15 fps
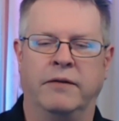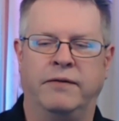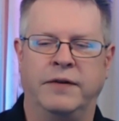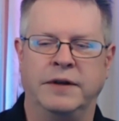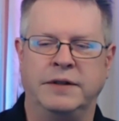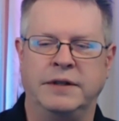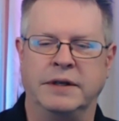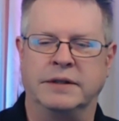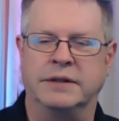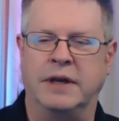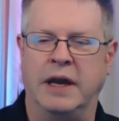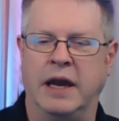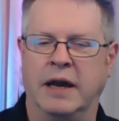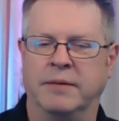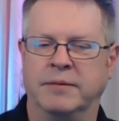phishing
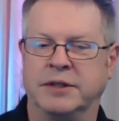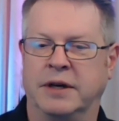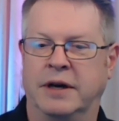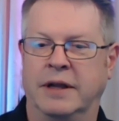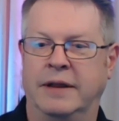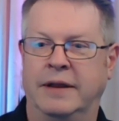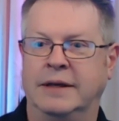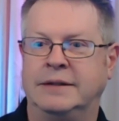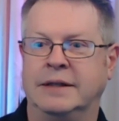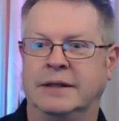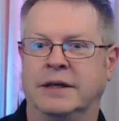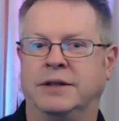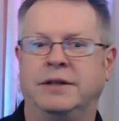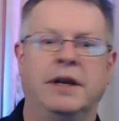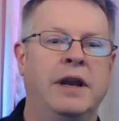scams on this
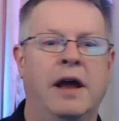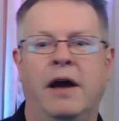edition